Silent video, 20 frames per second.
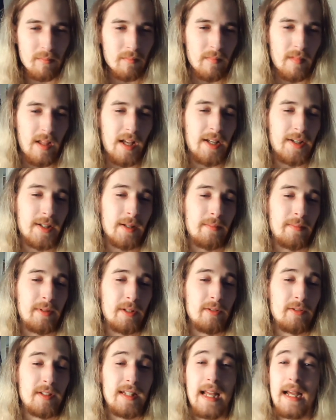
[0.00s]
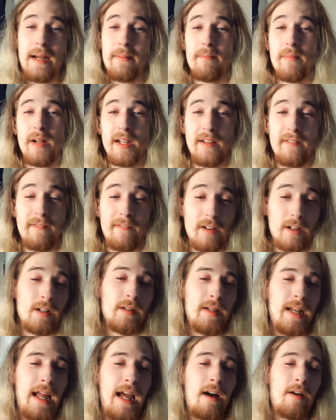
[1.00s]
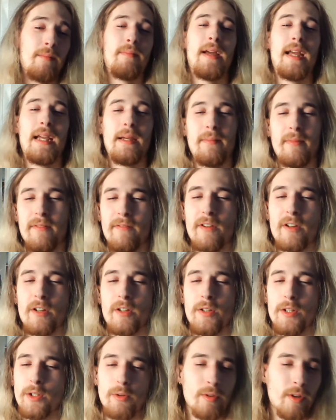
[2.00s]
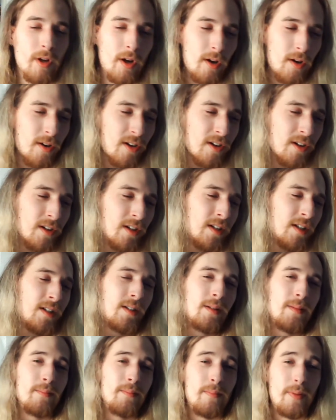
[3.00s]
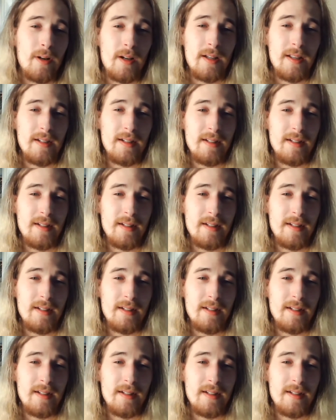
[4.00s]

end up using that money for a down payment for a new car. But